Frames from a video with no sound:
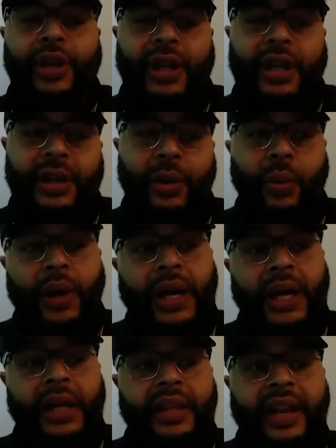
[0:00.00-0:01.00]
it in a
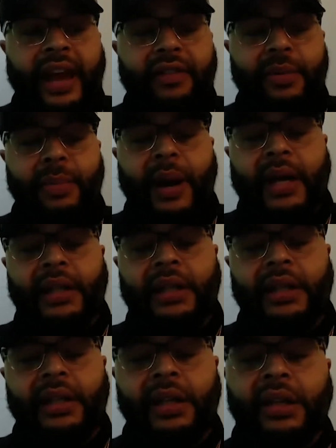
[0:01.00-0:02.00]
way that everybody